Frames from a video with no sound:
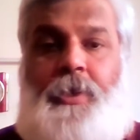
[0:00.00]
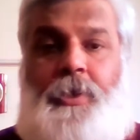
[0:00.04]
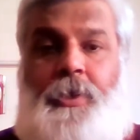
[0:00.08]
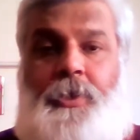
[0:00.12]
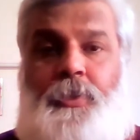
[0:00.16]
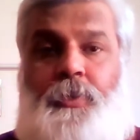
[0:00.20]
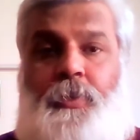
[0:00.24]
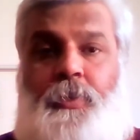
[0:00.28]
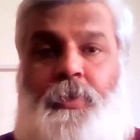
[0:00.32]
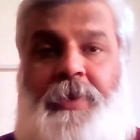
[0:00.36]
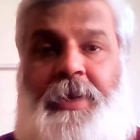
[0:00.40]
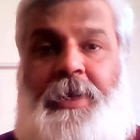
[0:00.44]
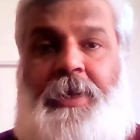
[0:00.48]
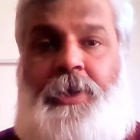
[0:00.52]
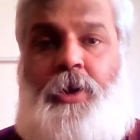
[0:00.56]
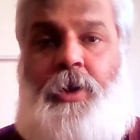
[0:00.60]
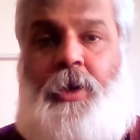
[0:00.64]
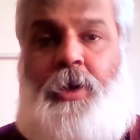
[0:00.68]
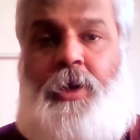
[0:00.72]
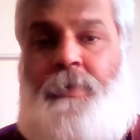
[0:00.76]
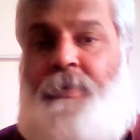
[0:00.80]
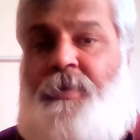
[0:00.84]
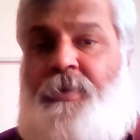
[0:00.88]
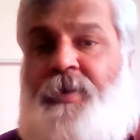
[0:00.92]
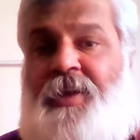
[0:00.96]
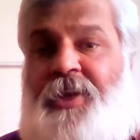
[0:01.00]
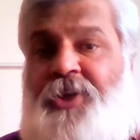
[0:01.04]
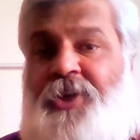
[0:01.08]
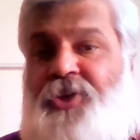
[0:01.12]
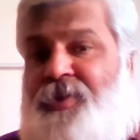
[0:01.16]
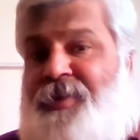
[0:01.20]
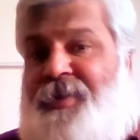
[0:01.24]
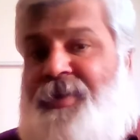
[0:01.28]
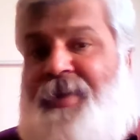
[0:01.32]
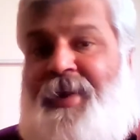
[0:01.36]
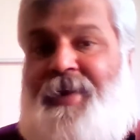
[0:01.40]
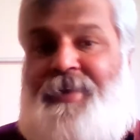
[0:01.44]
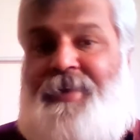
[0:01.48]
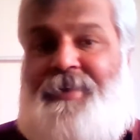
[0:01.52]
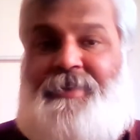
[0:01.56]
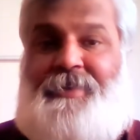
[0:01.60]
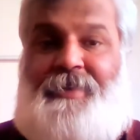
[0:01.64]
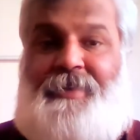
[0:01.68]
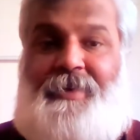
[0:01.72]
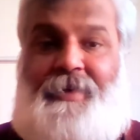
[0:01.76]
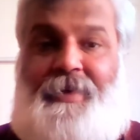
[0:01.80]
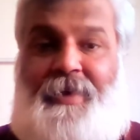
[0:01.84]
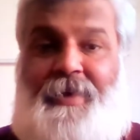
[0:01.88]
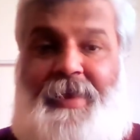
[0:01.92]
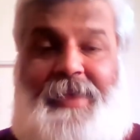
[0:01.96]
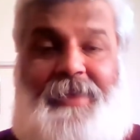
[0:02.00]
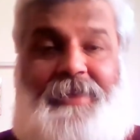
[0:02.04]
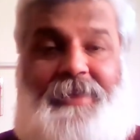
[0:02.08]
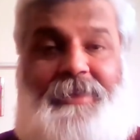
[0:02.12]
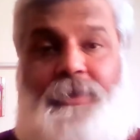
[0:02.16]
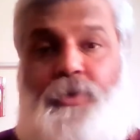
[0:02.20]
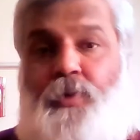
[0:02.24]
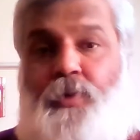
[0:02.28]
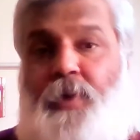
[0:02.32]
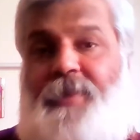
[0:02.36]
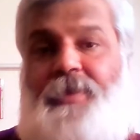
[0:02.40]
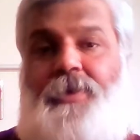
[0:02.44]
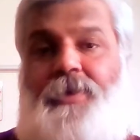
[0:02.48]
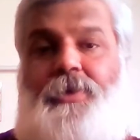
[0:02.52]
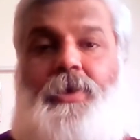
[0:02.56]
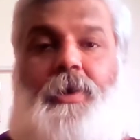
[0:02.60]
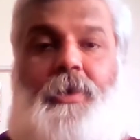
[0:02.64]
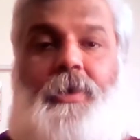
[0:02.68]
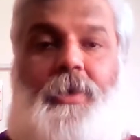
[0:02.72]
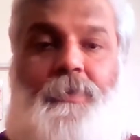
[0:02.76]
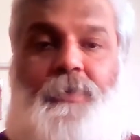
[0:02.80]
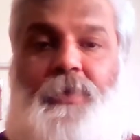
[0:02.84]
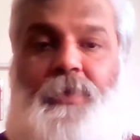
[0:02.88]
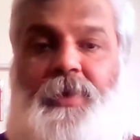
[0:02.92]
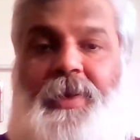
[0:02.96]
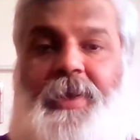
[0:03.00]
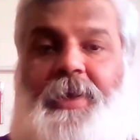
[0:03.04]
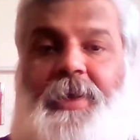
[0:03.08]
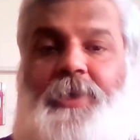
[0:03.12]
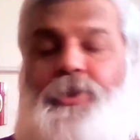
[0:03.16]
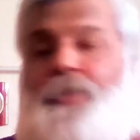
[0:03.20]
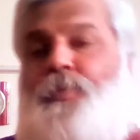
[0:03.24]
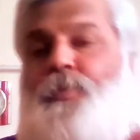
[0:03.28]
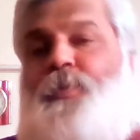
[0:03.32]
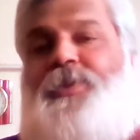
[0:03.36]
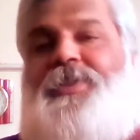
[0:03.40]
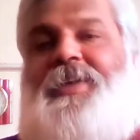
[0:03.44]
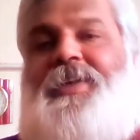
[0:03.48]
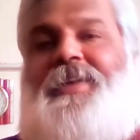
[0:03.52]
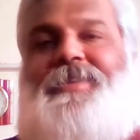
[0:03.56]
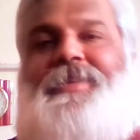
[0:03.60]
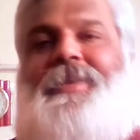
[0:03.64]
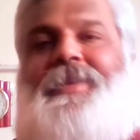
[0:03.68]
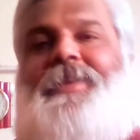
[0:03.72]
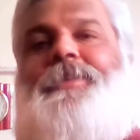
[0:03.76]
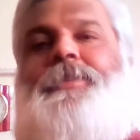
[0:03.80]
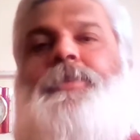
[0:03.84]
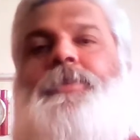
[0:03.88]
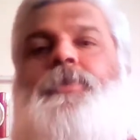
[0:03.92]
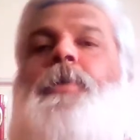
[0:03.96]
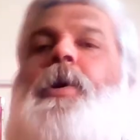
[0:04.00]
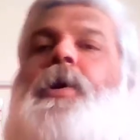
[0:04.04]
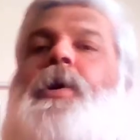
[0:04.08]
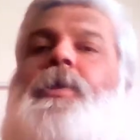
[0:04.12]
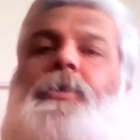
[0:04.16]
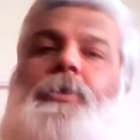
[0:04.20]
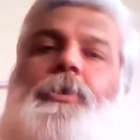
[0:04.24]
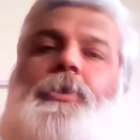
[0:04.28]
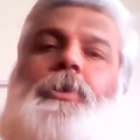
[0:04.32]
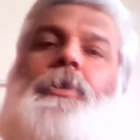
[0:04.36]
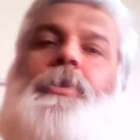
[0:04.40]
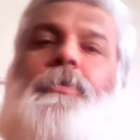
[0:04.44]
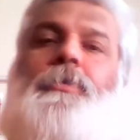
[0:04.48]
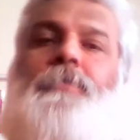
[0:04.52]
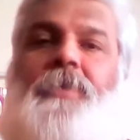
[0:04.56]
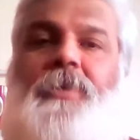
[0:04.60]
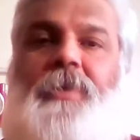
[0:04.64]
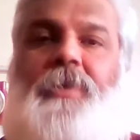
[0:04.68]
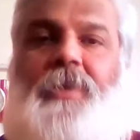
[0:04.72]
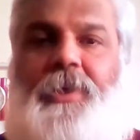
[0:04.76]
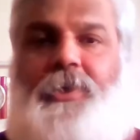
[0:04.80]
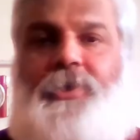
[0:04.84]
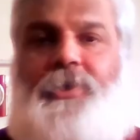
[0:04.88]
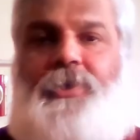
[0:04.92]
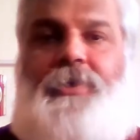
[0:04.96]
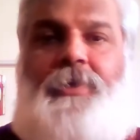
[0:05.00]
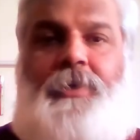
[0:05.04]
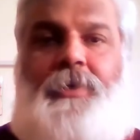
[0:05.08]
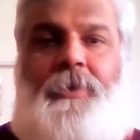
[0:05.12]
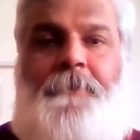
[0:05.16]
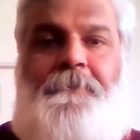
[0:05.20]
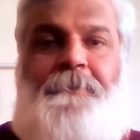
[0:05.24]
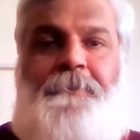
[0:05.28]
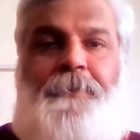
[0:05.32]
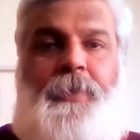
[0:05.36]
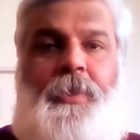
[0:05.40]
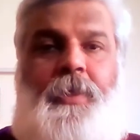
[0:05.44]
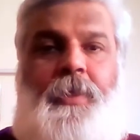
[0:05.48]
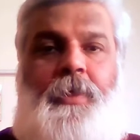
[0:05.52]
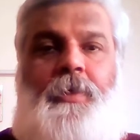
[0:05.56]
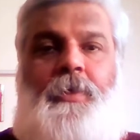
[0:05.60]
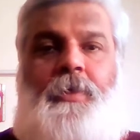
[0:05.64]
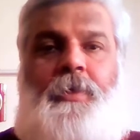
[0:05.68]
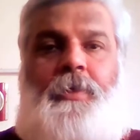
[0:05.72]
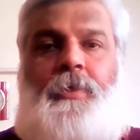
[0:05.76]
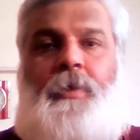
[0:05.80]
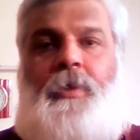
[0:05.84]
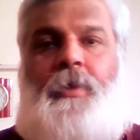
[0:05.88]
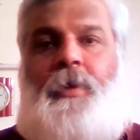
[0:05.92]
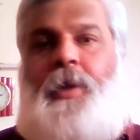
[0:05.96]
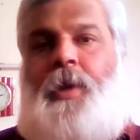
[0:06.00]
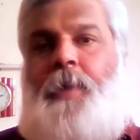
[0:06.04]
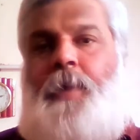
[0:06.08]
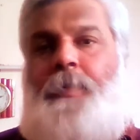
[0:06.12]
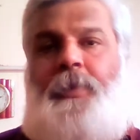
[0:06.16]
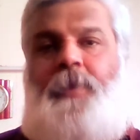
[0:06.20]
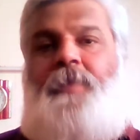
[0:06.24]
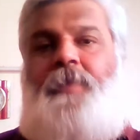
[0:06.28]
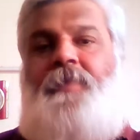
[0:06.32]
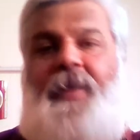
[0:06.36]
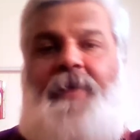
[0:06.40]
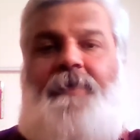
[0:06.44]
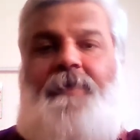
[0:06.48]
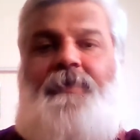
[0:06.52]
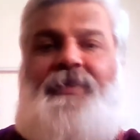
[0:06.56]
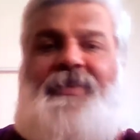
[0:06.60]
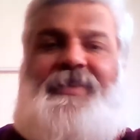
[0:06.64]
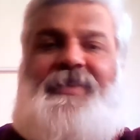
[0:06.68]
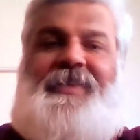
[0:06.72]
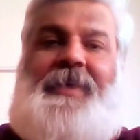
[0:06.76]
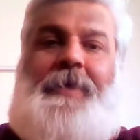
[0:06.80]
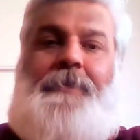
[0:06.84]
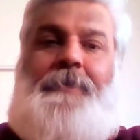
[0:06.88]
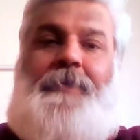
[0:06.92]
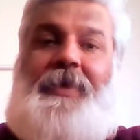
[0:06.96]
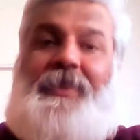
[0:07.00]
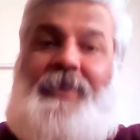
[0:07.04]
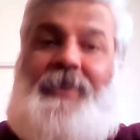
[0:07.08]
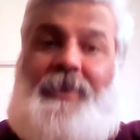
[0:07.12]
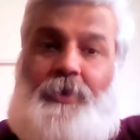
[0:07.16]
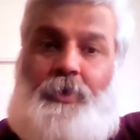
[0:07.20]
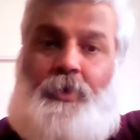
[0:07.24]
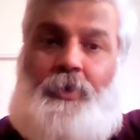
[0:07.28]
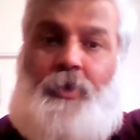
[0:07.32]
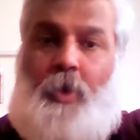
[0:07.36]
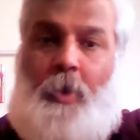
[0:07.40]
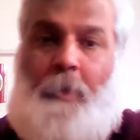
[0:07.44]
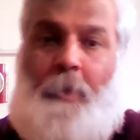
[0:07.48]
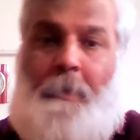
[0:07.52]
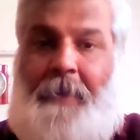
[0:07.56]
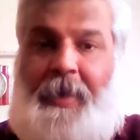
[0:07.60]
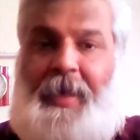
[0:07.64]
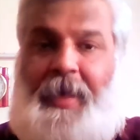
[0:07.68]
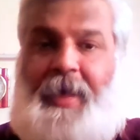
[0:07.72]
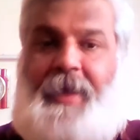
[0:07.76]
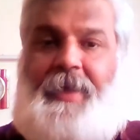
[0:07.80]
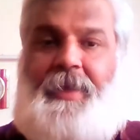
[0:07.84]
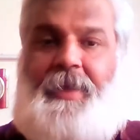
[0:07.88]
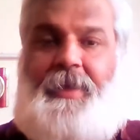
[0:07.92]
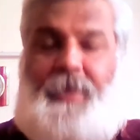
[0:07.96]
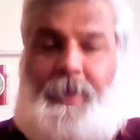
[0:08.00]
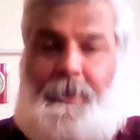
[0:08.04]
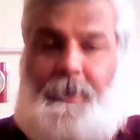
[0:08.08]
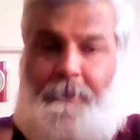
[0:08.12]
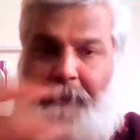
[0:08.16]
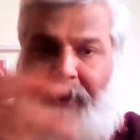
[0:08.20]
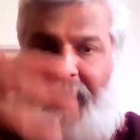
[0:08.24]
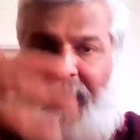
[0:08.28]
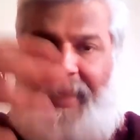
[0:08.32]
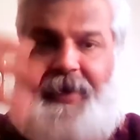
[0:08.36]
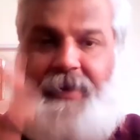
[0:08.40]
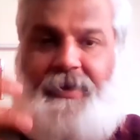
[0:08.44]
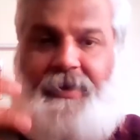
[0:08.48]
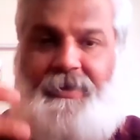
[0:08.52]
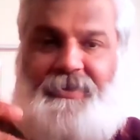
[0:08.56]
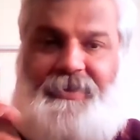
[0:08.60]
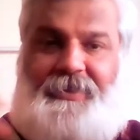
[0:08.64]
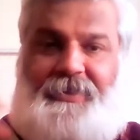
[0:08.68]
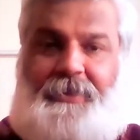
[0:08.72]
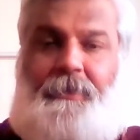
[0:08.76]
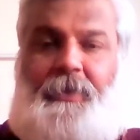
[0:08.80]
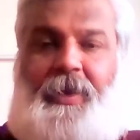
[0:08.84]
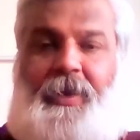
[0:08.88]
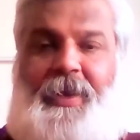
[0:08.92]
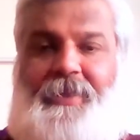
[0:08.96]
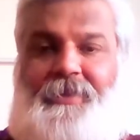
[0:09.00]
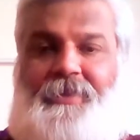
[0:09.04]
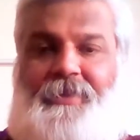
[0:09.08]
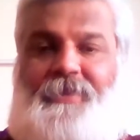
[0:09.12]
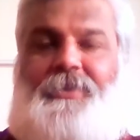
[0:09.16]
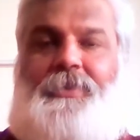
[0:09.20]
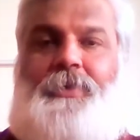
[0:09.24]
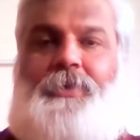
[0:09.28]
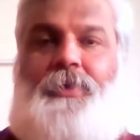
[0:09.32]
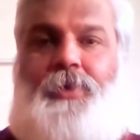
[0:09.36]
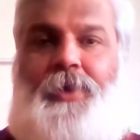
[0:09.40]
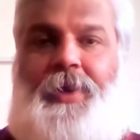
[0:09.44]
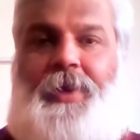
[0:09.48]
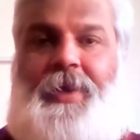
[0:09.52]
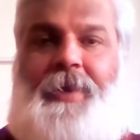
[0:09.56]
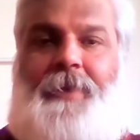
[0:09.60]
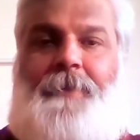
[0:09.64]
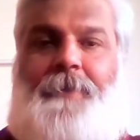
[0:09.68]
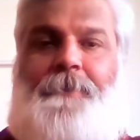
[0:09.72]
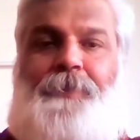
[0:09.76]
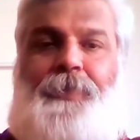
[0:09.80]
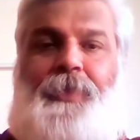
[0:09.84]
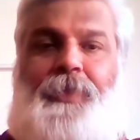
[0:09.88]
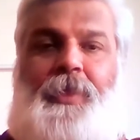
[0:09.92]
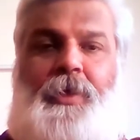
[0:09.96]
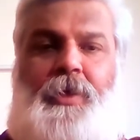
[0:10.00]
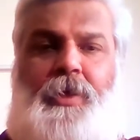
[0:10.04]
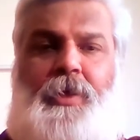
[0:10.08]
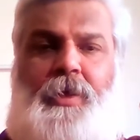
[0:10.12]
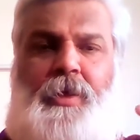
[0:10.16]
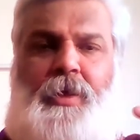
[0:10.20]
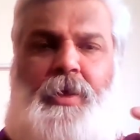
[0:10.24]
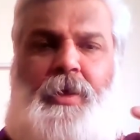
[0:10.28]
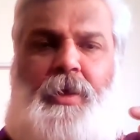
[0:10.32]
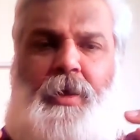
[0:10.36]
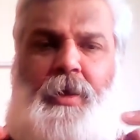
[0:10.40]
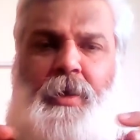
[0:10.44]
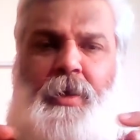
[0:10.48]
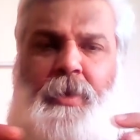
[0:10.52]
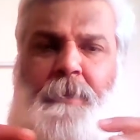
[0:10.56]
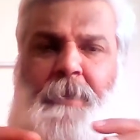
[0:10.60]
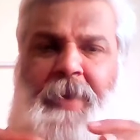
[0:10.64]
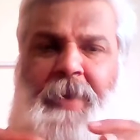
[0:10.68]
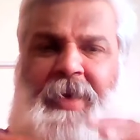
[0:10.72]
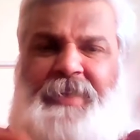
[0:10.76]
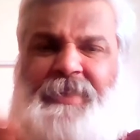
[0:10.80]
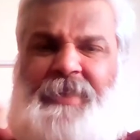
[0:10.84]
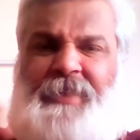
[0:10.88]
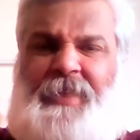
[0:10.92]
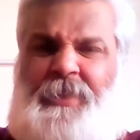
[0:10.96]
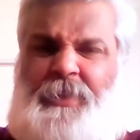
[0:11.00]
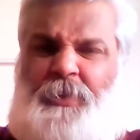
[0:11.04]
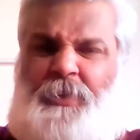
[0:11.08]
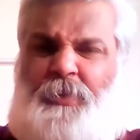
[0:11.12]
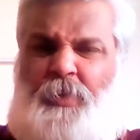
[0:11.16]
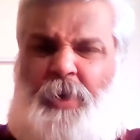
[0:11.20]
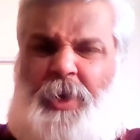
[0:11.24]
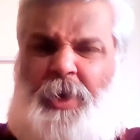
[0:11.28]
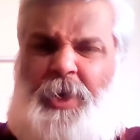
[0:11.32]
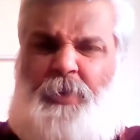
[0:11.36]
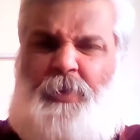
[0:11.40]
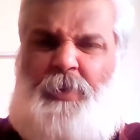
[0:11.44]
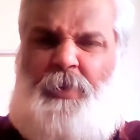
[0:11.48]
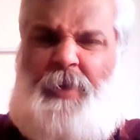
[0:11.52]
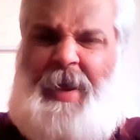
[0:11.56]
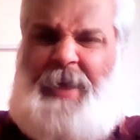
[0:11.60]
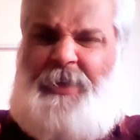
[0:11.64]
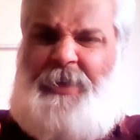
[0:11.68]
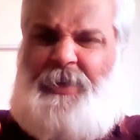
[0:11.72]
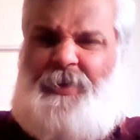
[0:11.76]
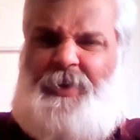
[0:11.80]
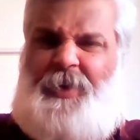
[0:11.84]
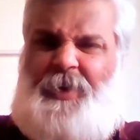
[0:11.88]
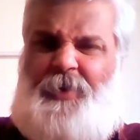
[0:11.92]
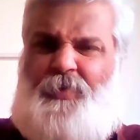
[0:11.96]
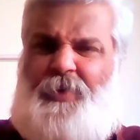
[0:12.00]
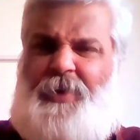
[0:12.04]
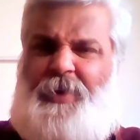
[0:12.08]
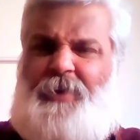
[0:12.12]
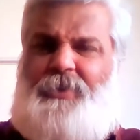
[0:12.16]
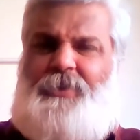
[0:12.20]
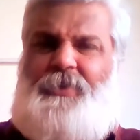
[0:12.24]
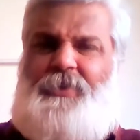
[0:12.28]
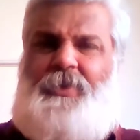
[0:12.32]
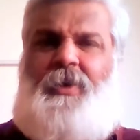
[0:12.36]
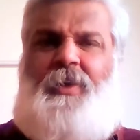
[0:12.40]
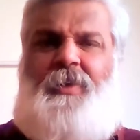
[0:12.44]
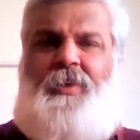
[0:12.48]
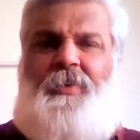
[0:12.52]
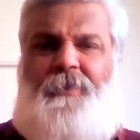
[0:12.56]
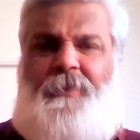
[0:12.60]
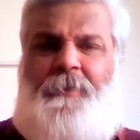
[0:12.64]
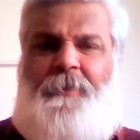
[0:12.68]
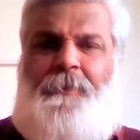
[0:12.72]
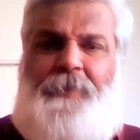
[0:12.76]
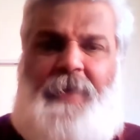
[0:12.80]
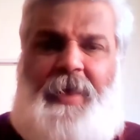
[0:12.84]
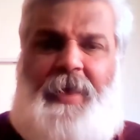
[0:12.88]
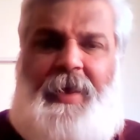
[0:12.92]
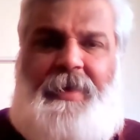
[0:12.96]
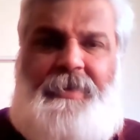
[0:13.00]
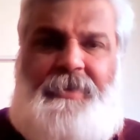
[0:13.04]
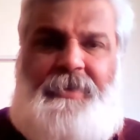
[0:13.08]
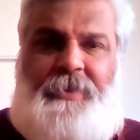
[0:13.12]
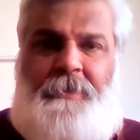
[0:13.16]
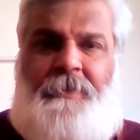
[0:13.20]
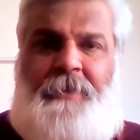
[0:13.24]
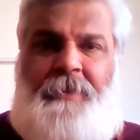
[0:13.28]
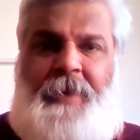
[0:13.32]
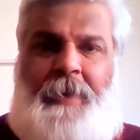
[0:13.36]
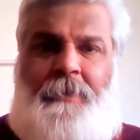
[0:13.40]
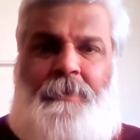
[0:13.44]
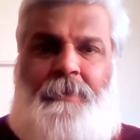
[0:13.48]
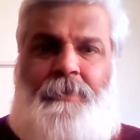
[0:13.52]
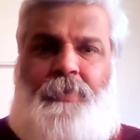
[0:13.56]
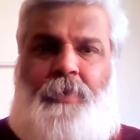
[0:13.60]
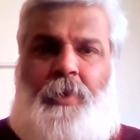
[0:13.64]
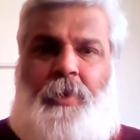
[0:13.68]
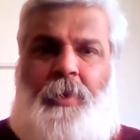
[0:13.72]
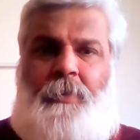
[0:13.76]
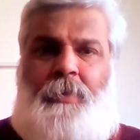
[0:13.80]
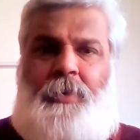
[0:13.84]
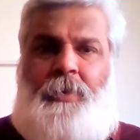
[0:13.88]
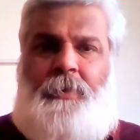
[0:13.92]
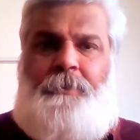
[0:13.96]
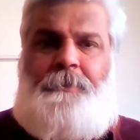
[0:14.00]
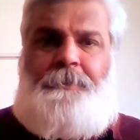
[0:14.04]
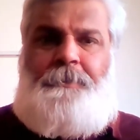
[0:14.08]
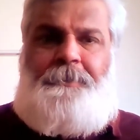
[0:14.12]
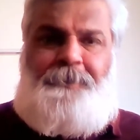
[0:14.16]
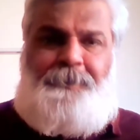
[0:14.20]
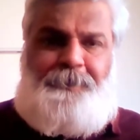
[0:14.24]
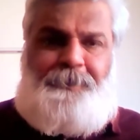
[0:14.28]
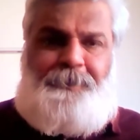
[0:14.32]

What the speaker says: to read documentation that has links to other documentation, which has links to other documentation, a couple of levels deep, and then to go back and come back and assimilate the story and make sense of what you were actually trying to solve as the main problem,